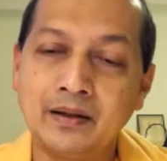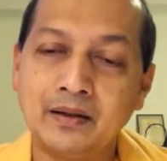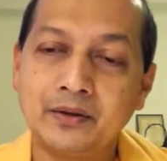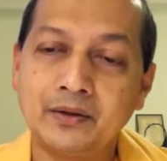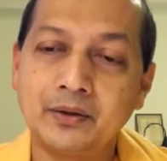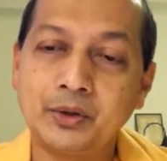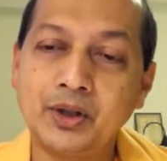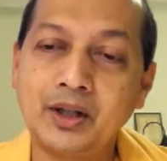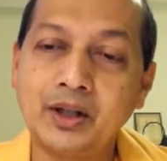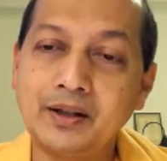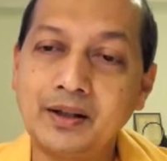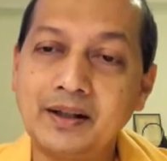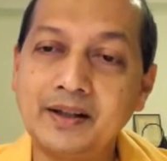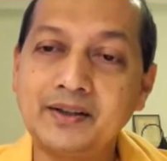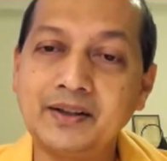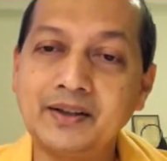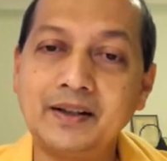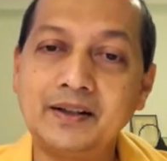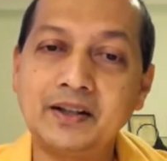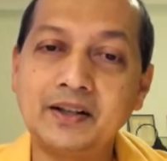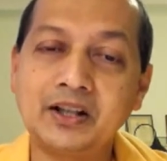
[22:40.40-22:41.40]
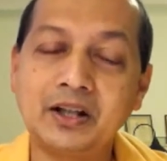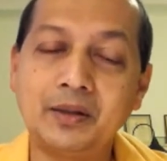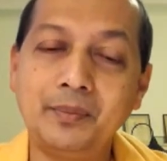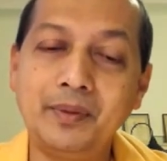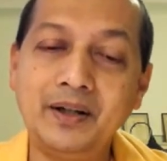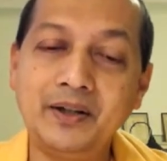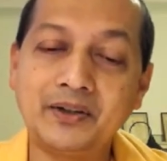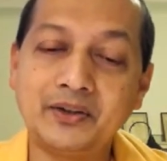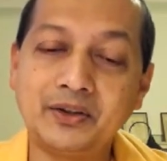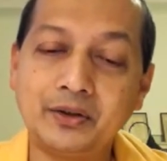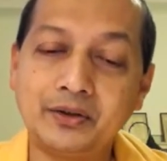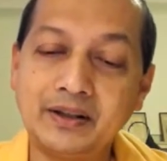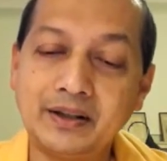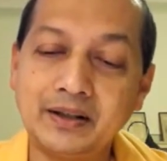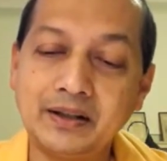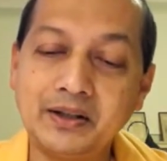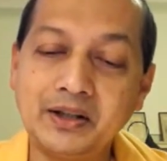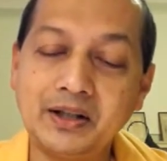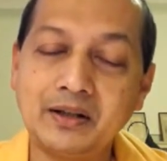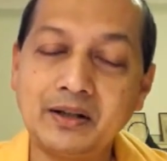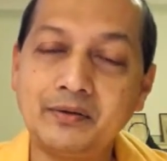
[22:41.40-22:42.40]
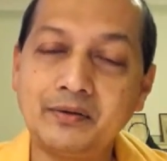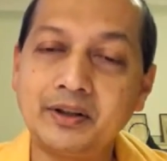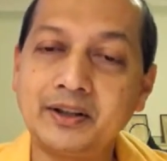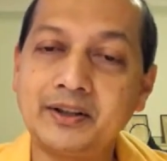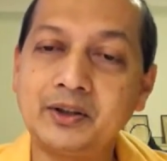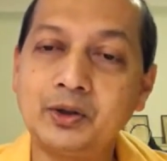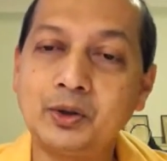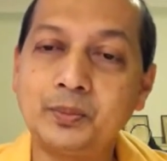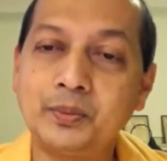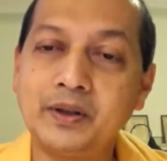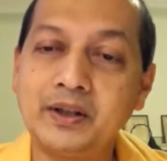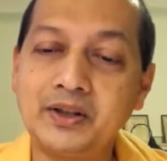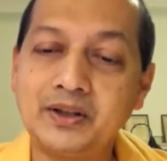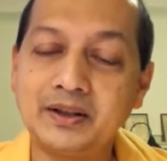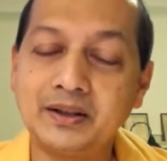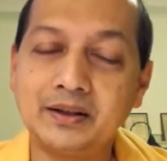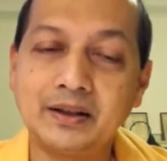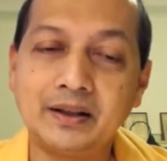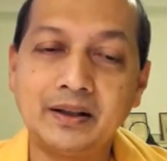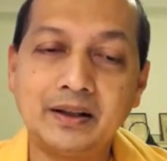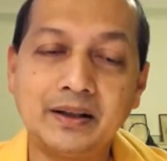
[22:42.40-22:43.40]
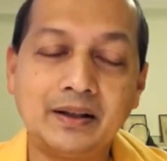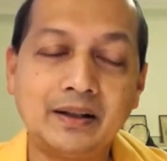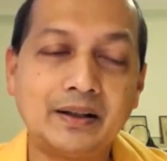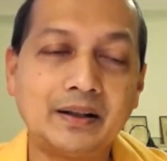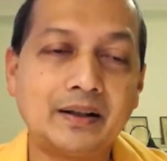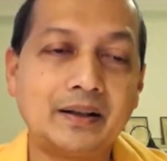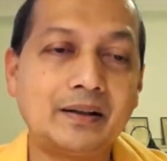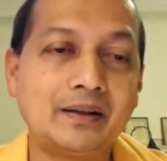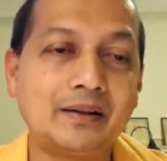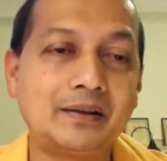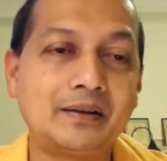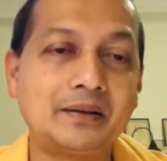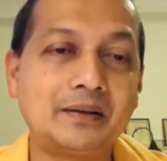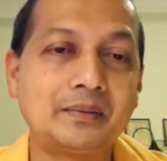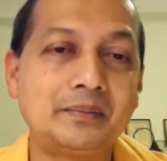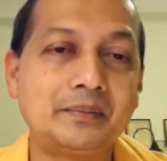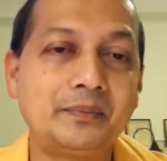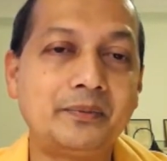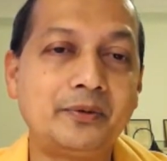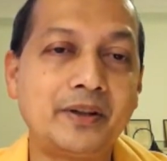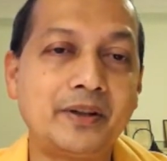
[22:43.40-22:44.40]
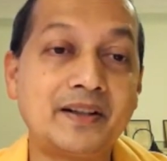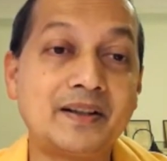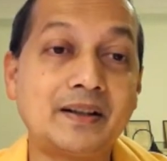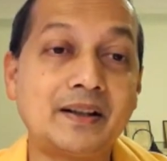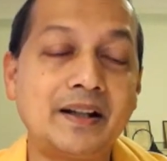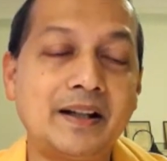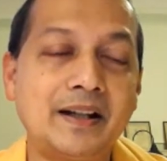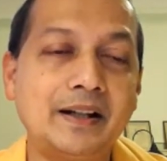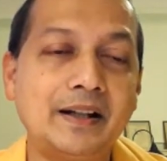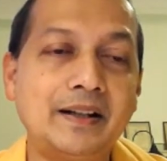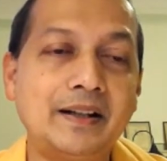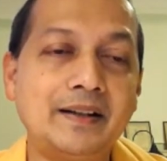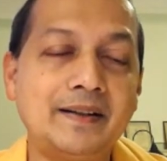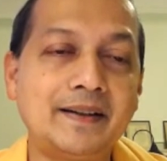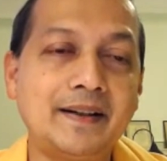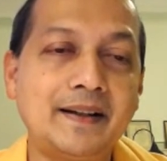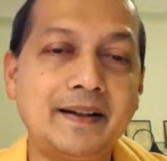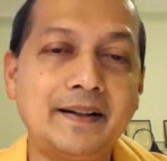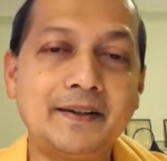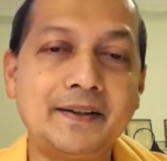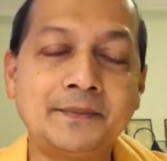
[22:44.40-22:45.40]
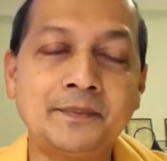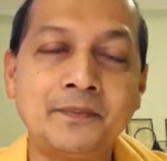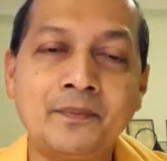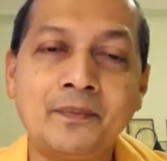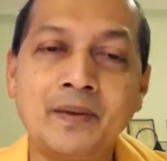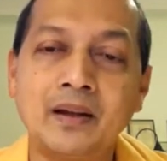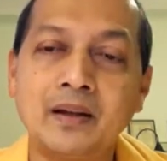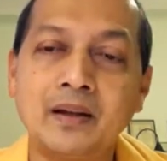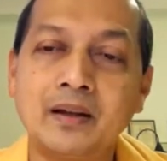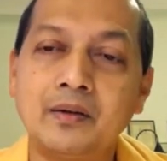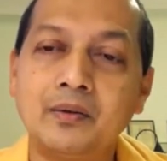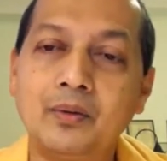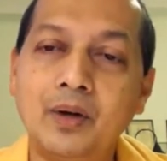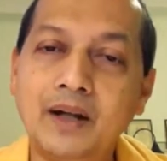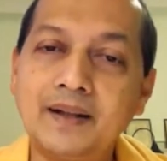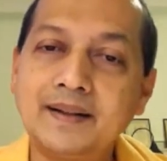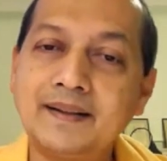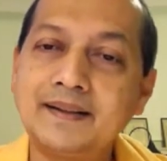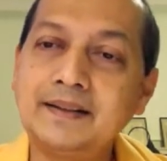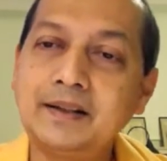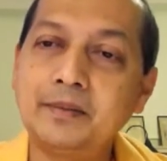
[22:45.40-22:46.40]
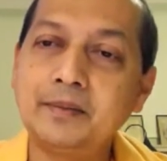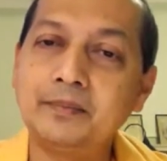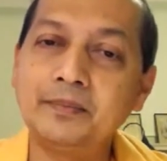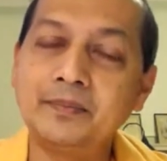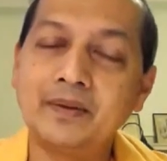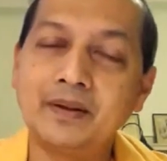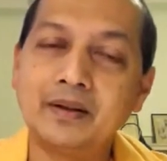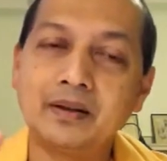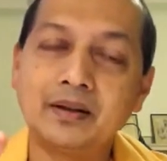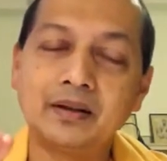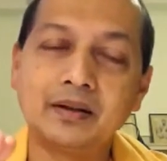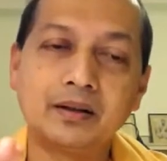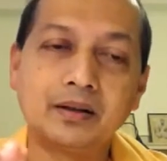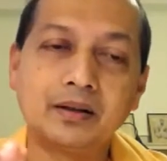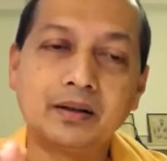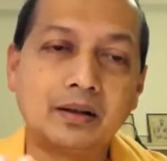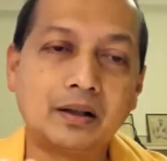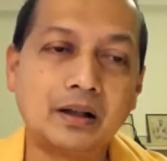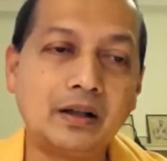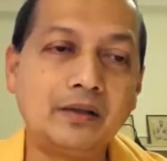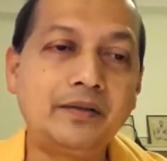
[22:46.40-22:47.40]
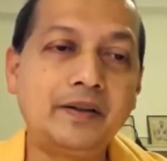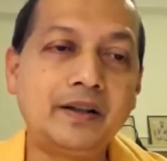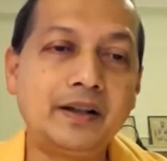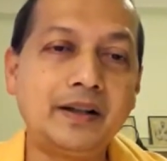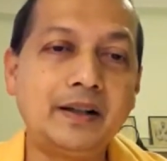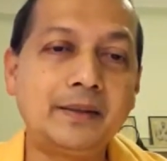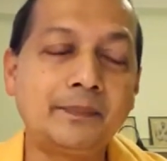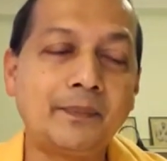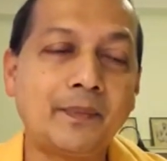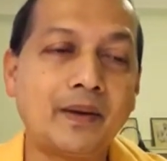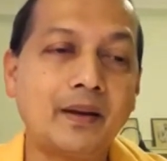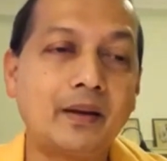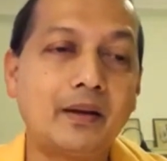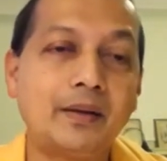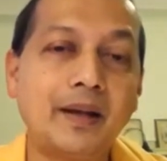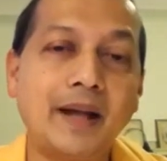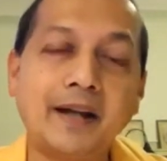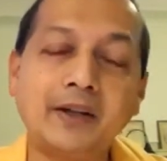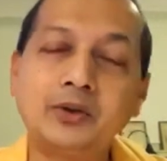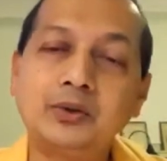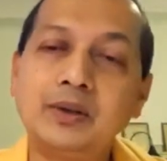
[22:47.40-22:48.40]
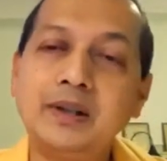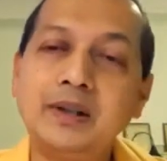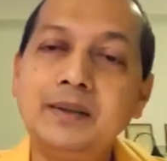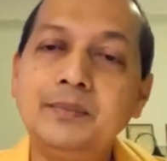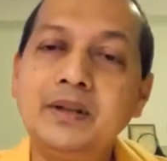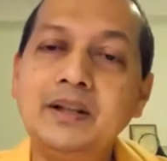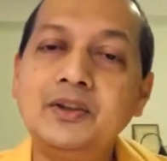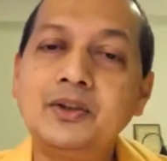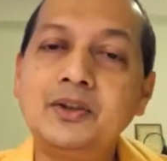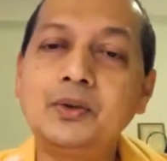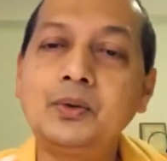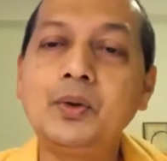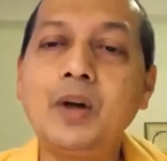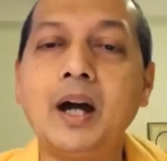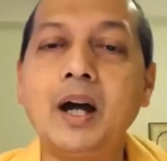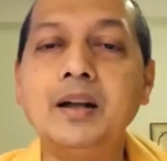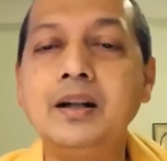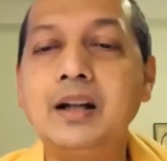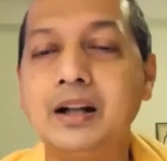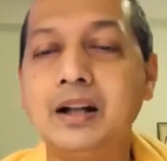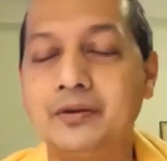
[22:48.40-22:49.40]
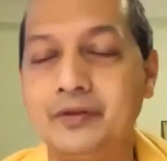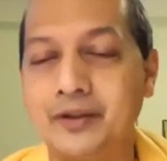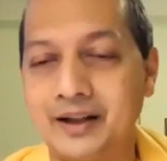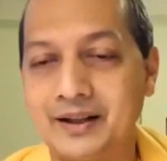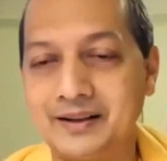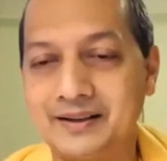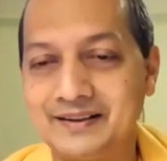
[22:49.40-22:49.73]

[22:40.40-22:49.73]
So Shankaracharya comments on that Ishavasya Upanishad first line. He says, Vasyam, covered, actually means to uncover.